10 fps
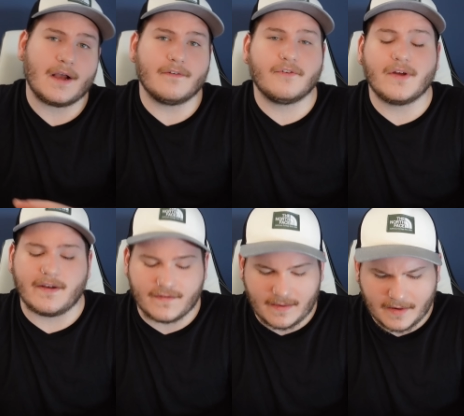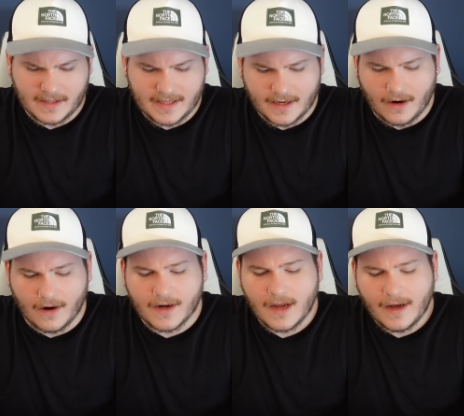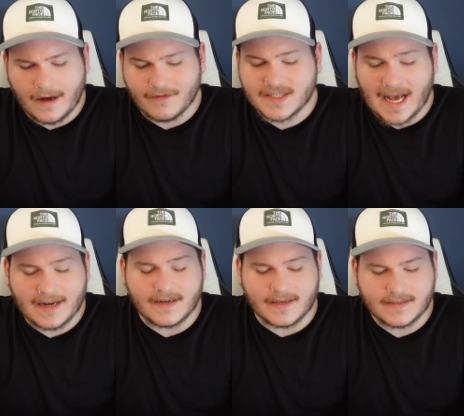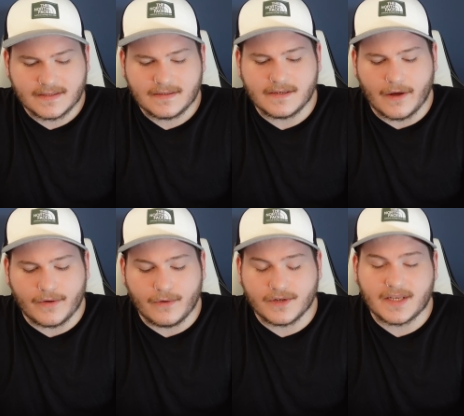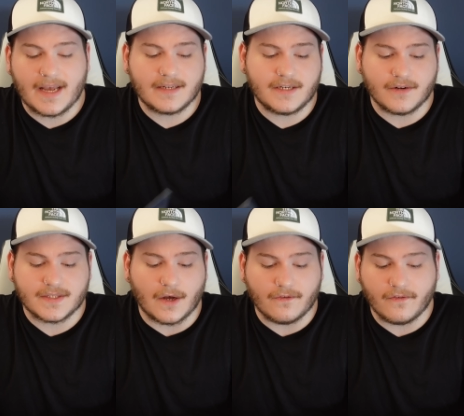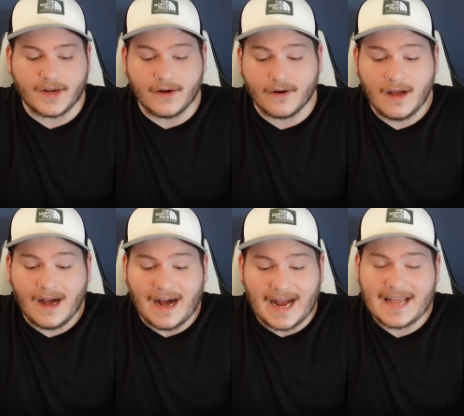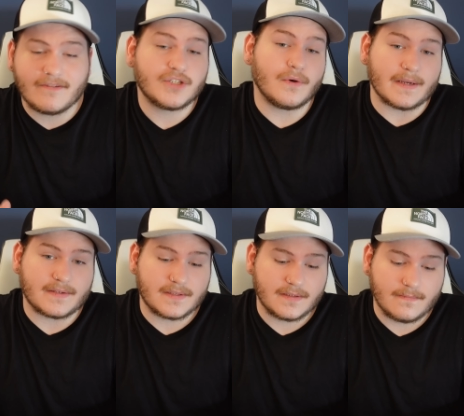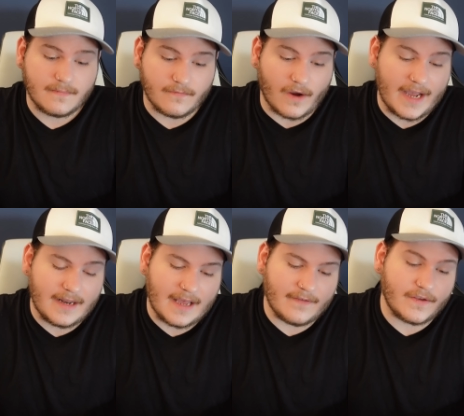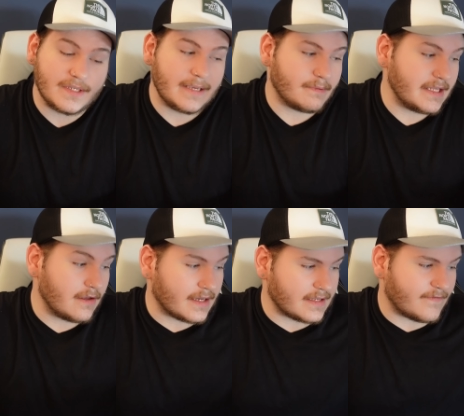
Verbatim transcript: of grief, typically the card of sadness. You know, you're saying to yourself over here, I have a choice, right? And if you deeply look at the